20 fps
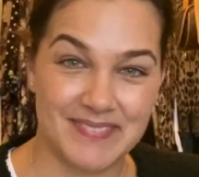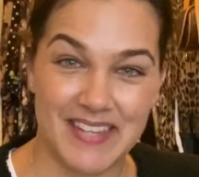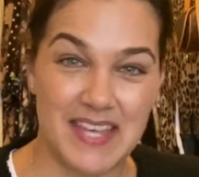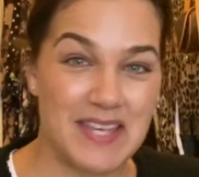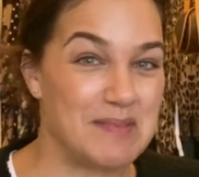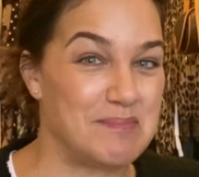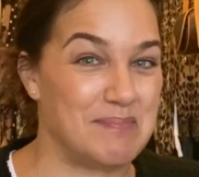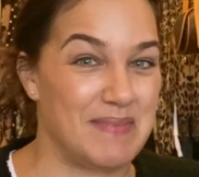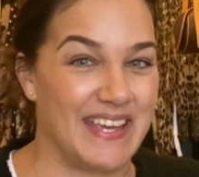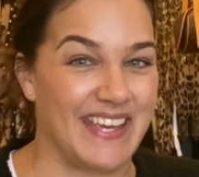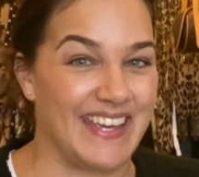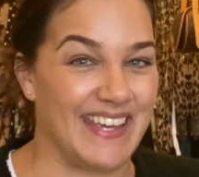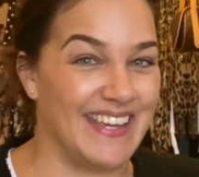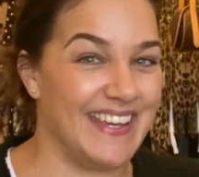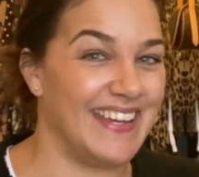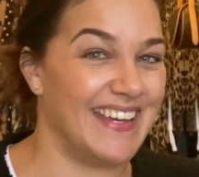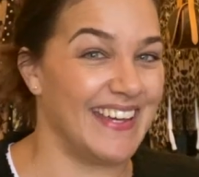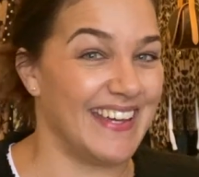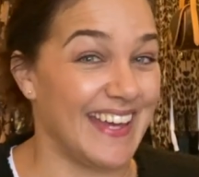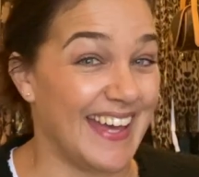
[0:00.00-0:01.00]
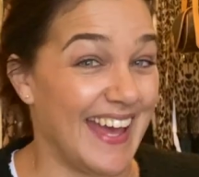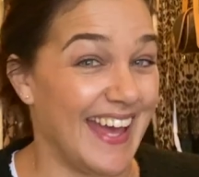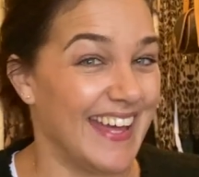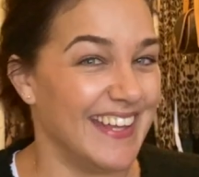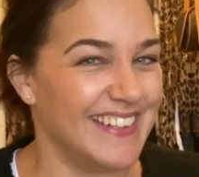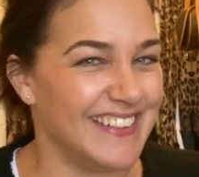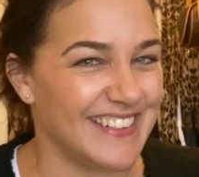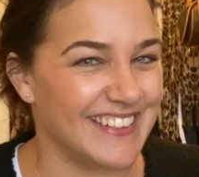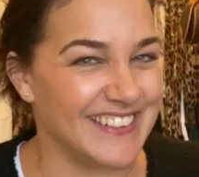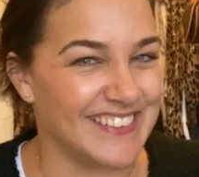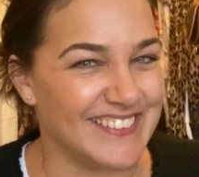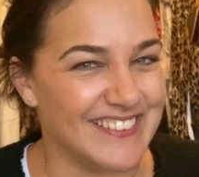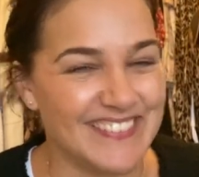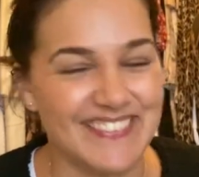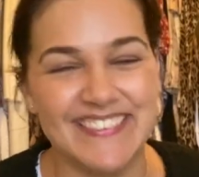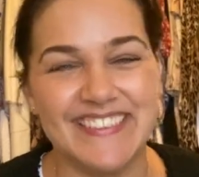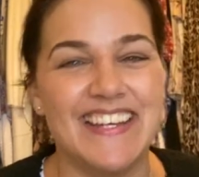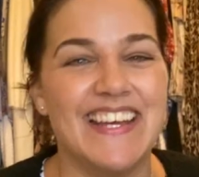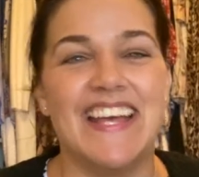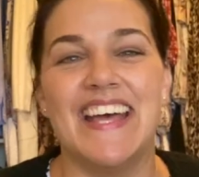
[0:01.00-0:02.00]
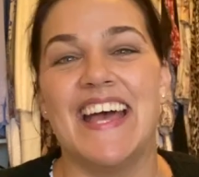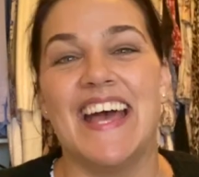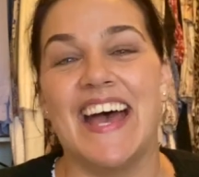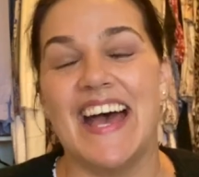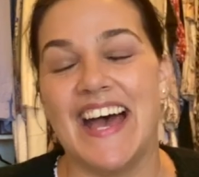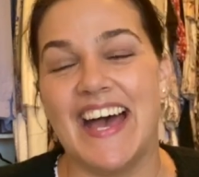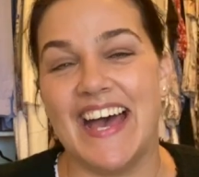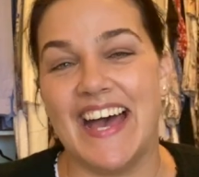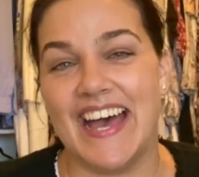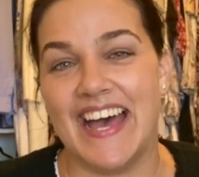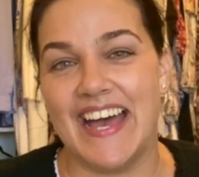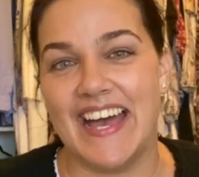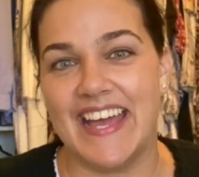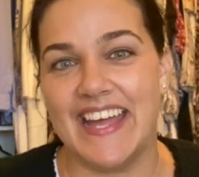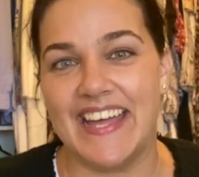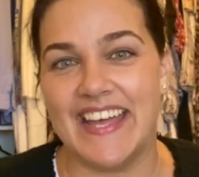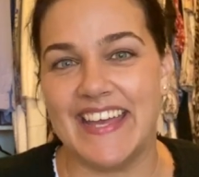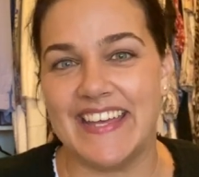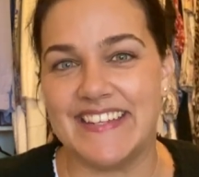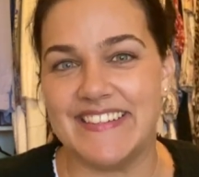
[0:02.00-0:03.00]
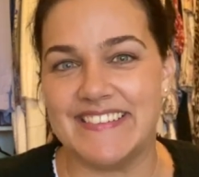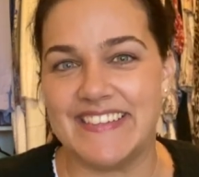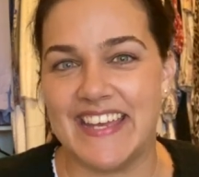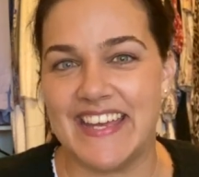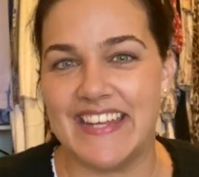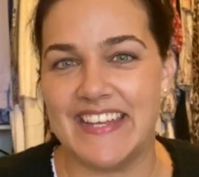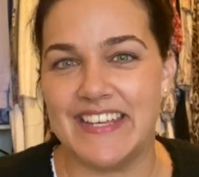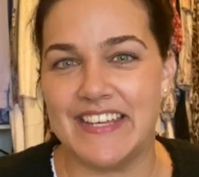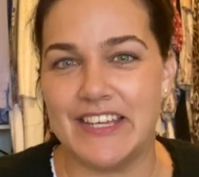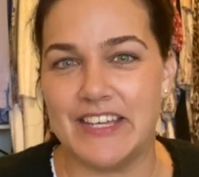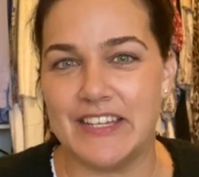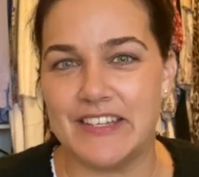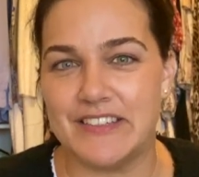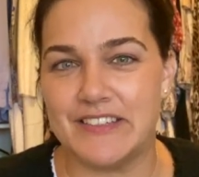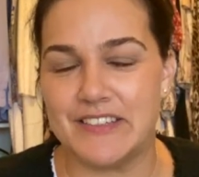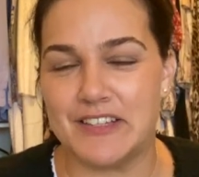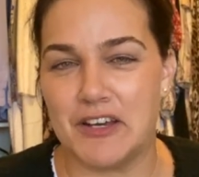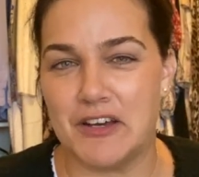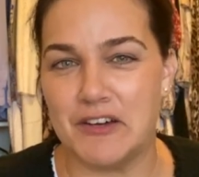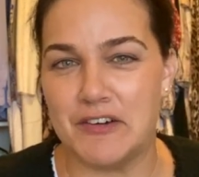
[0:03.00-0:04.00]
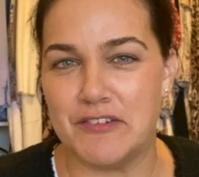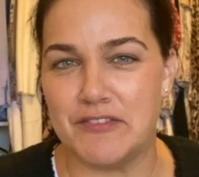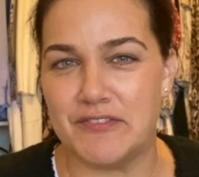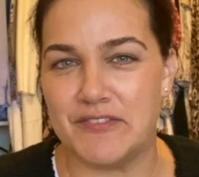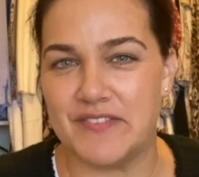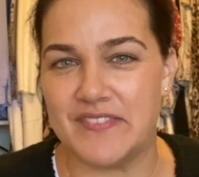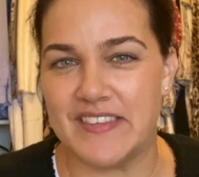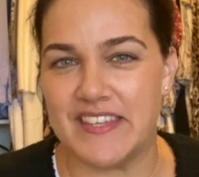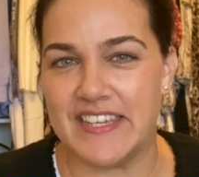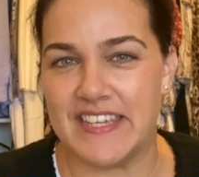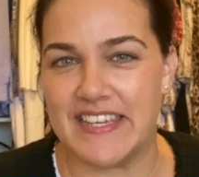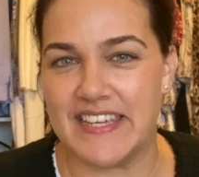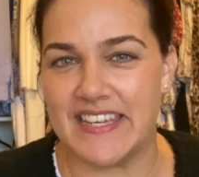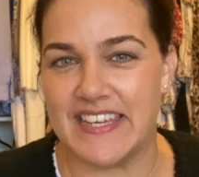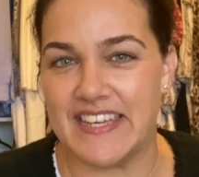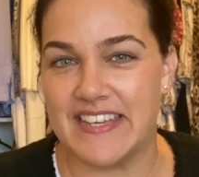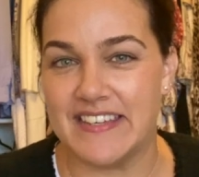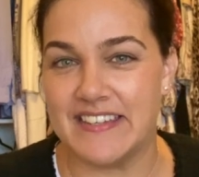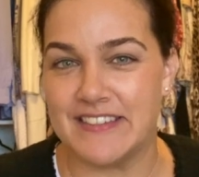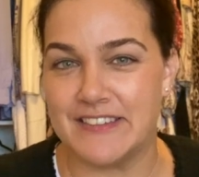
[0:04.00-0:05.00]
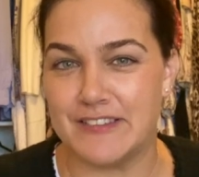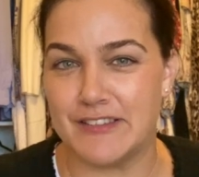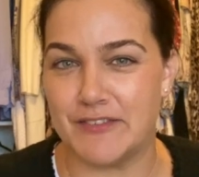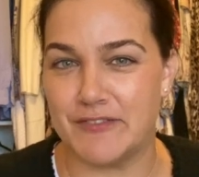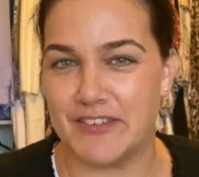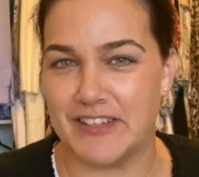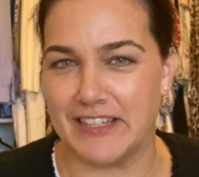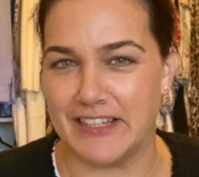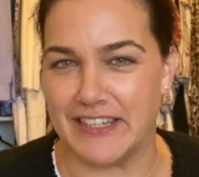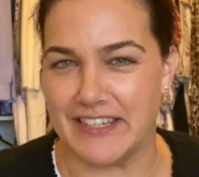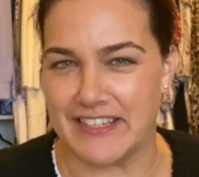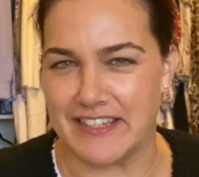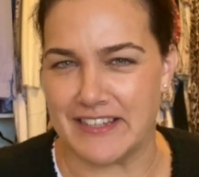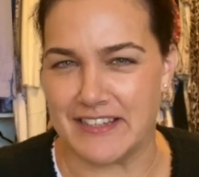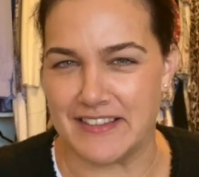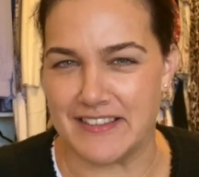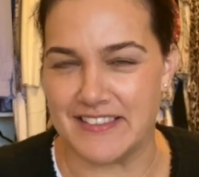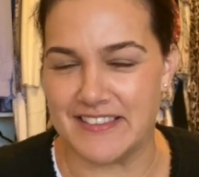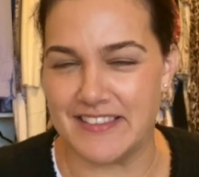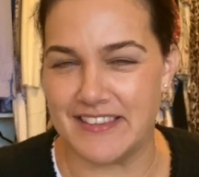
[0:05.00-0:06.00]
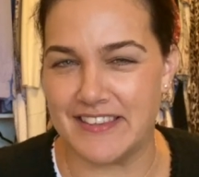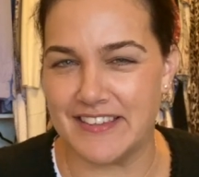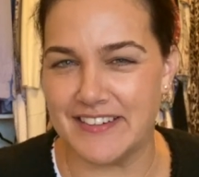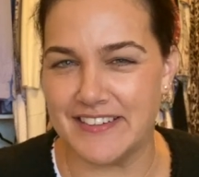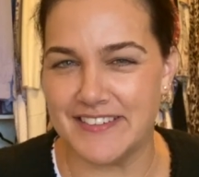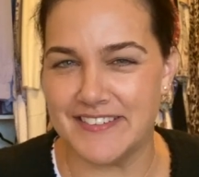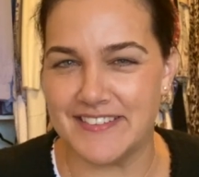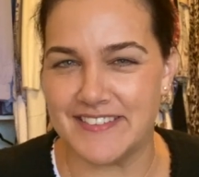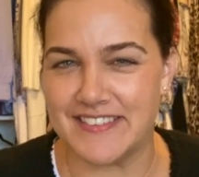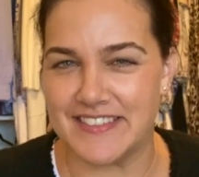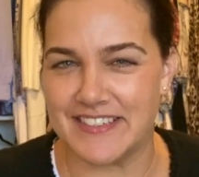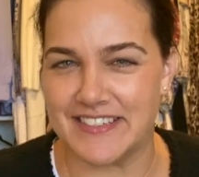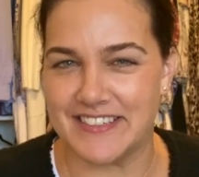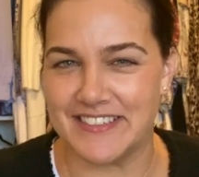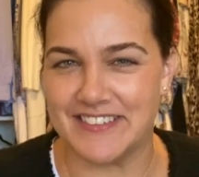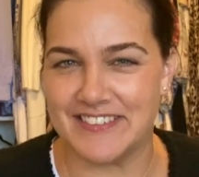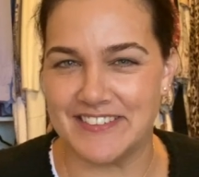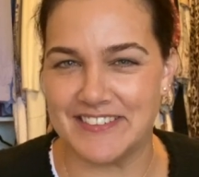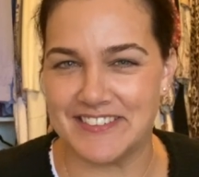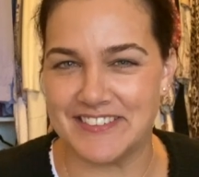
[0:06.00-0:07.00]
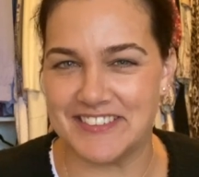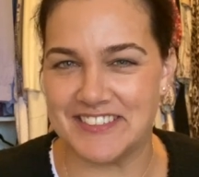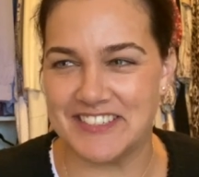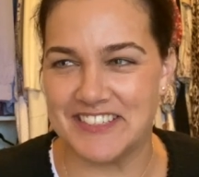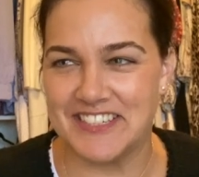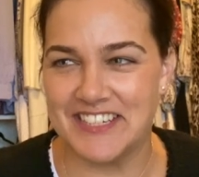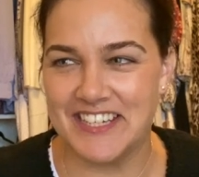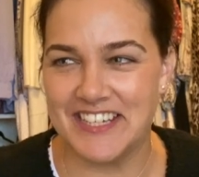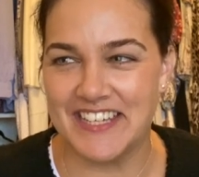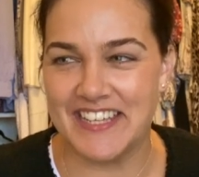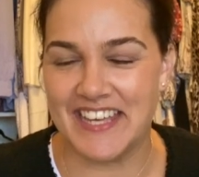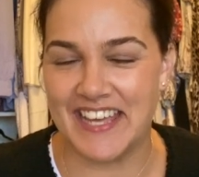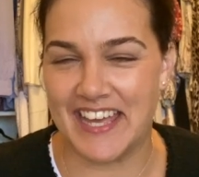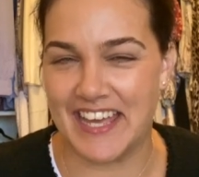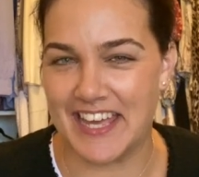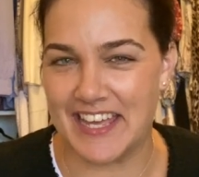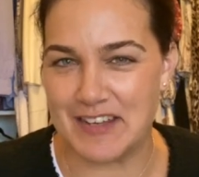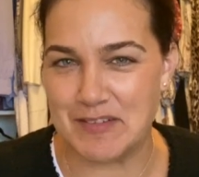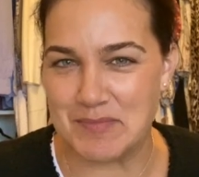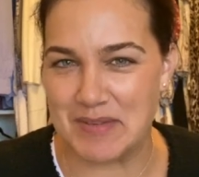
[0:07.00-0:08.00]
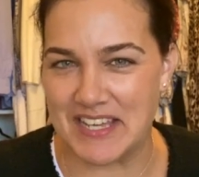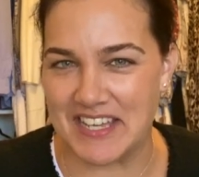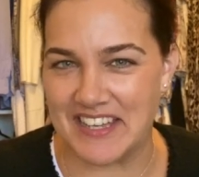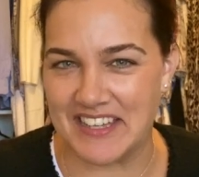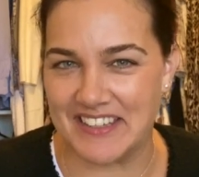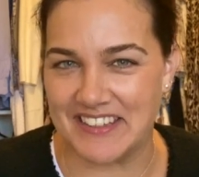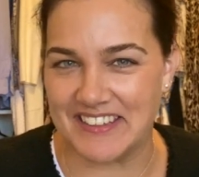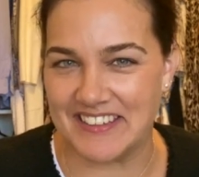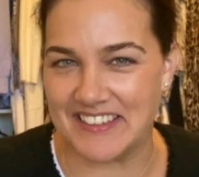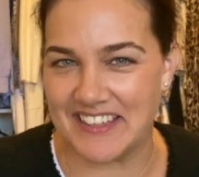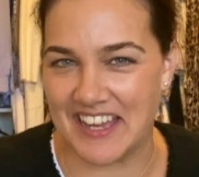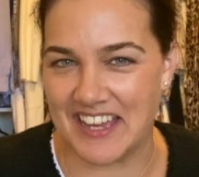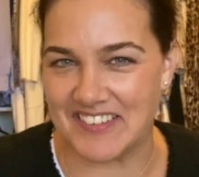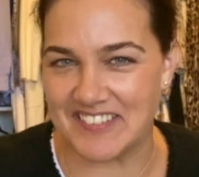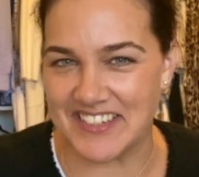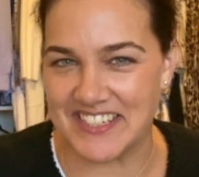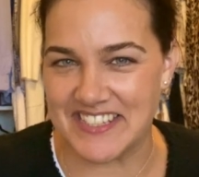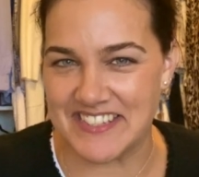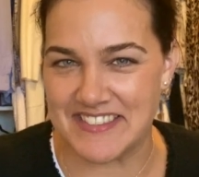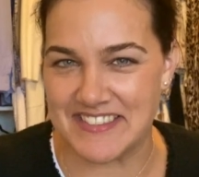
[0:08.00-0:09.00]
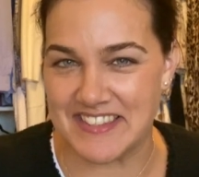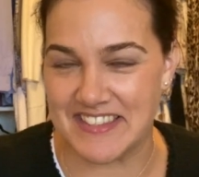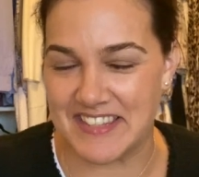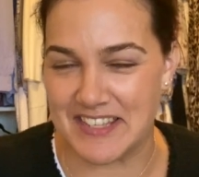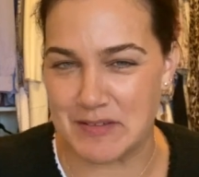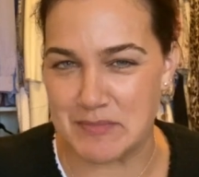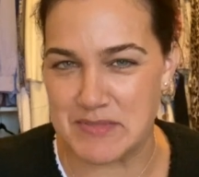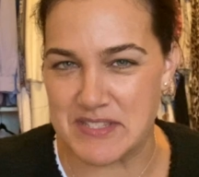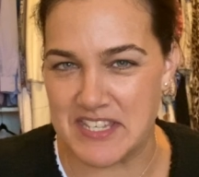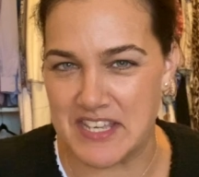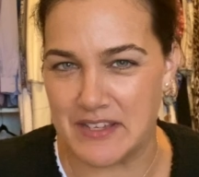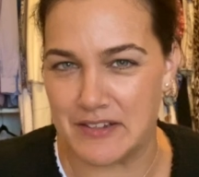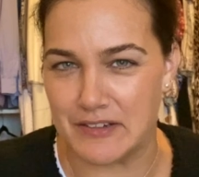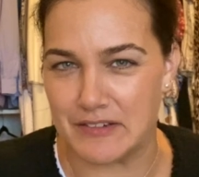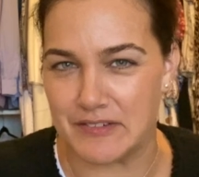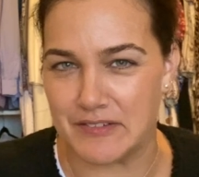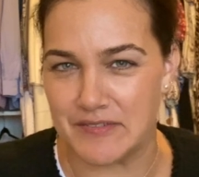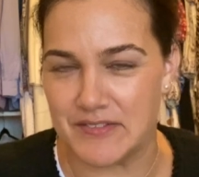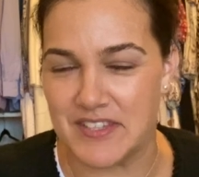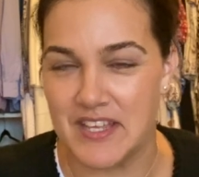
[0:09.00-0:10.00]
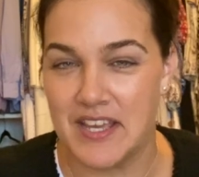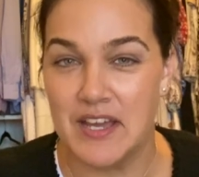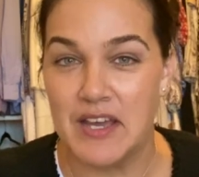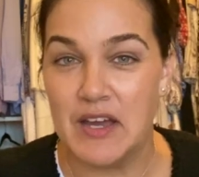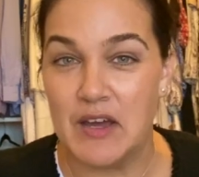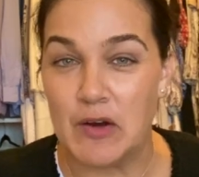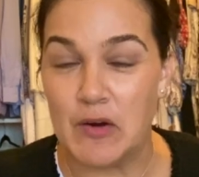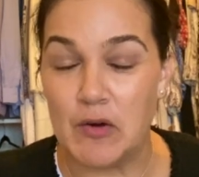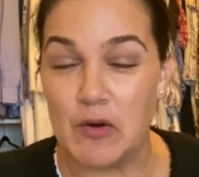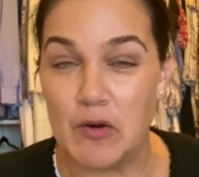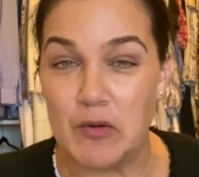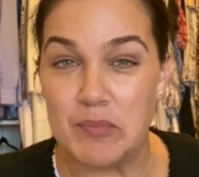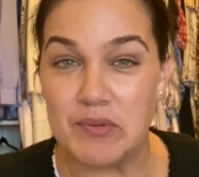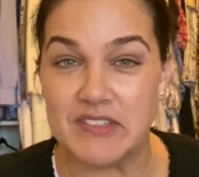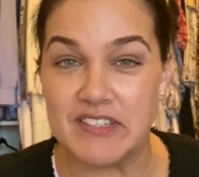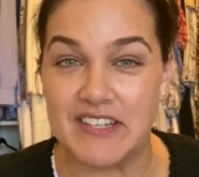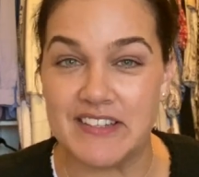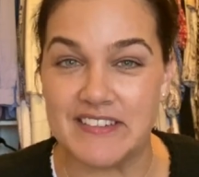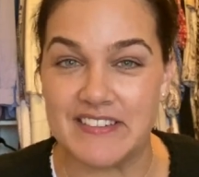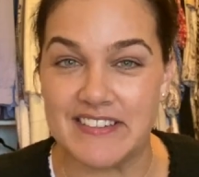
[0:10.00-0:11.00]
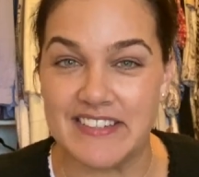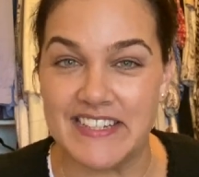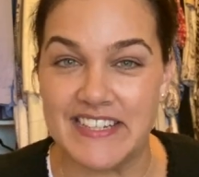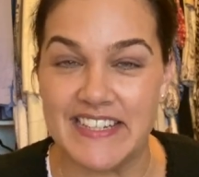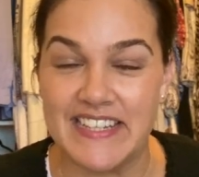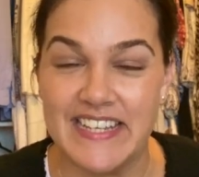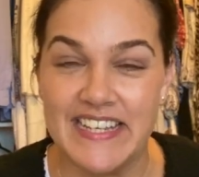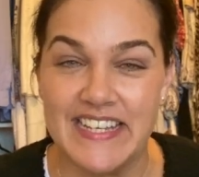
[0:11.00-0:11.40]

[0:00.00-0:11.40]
me and you, and etiquette of the civilians, those that are not handbag carriers themselves, or potentially